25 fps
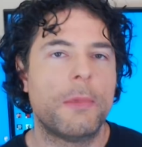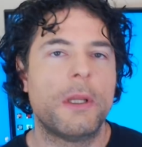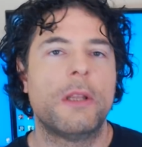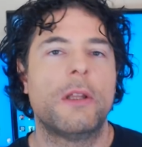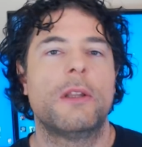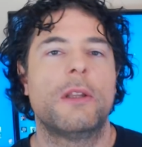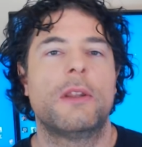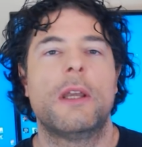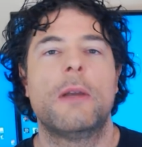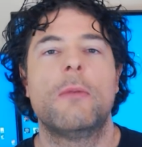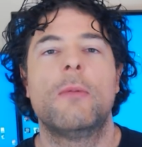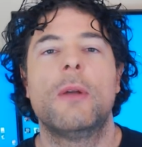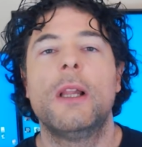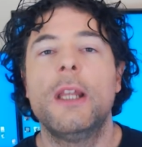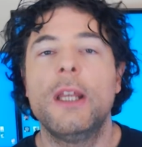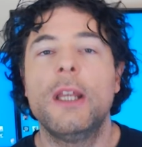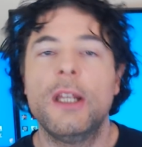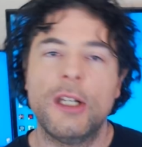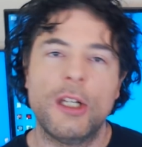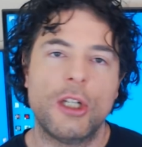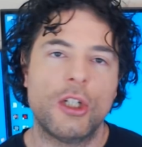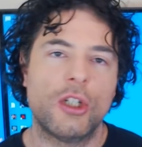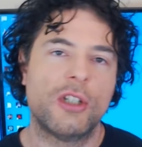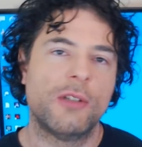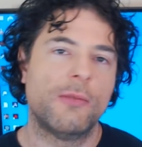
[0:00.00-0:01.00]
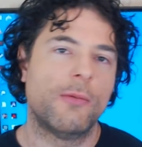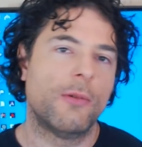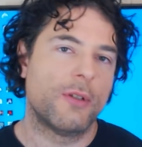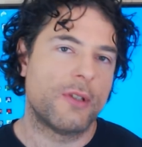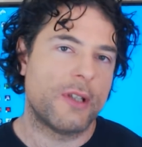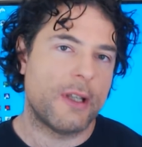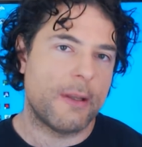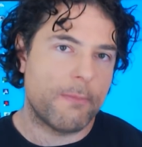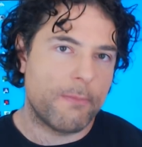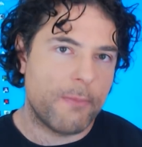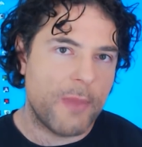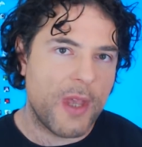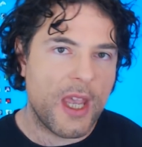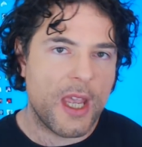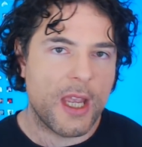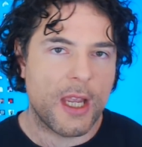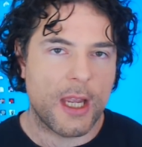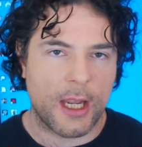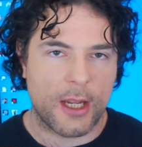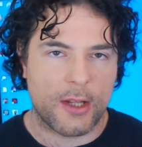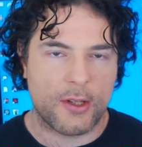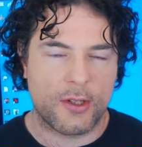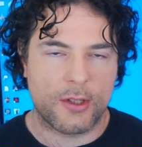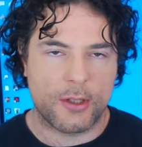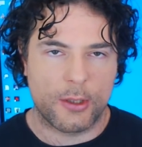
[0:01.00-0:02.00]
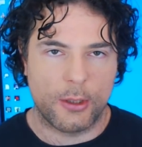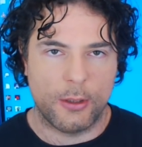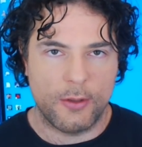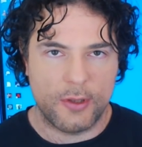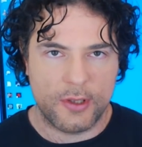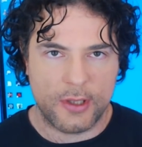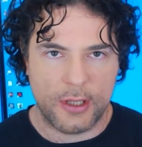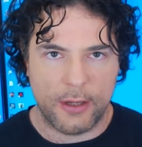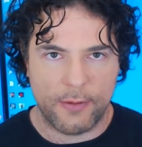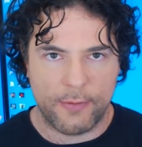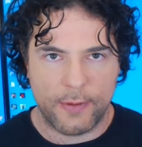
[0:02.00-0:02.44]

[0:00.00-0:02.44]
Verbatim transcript: that they were leaning towards it being exclusive.